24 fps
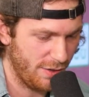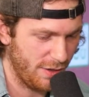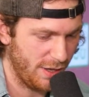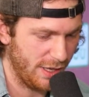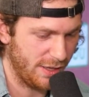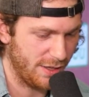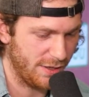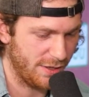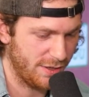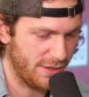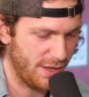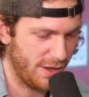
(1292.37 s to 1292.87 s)
on
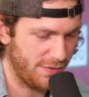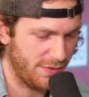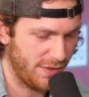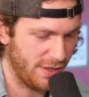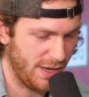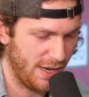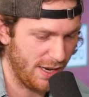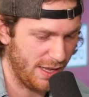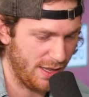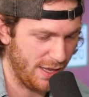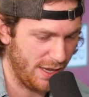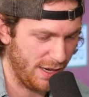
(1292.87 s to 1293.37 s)
like the stuff
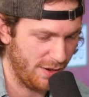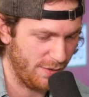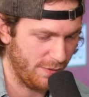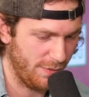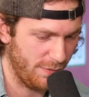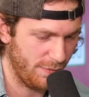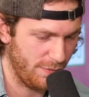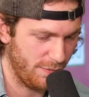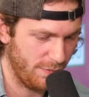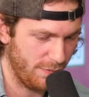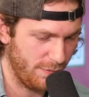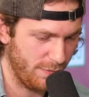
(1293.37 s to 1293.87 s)
that I like,
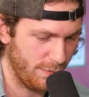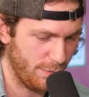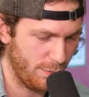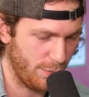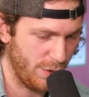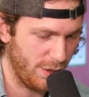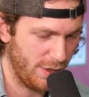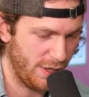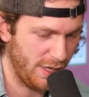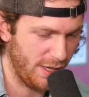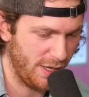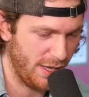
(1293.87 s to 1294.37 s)

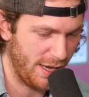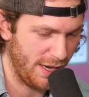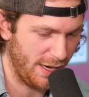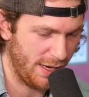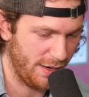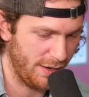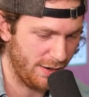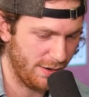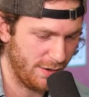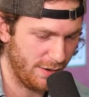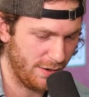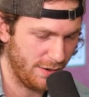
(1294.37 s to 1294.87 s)
really
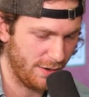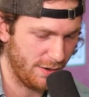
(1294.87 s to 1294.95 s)
like,